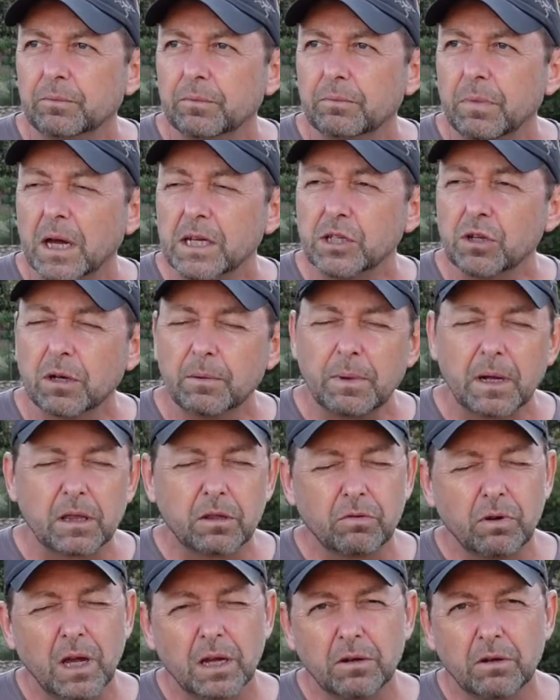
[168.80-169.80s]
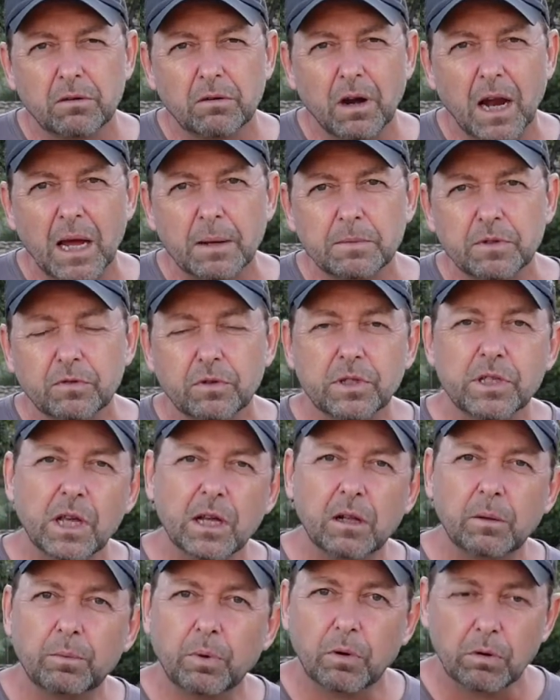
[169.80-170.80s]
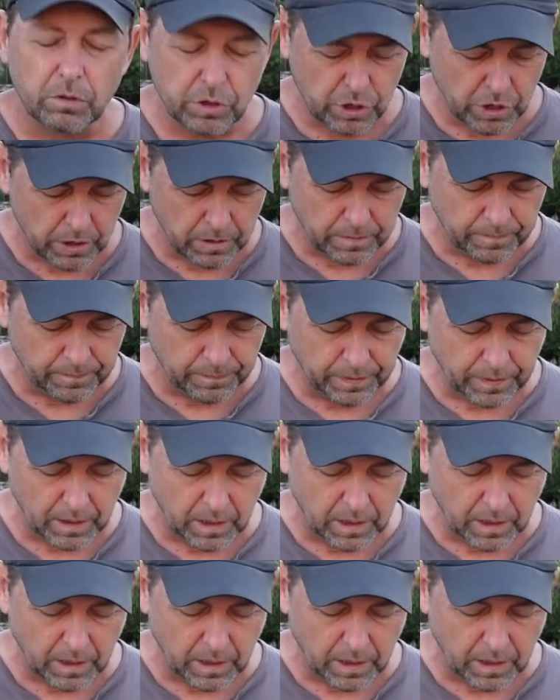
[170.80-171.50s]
based on about 300 grams for a single portion.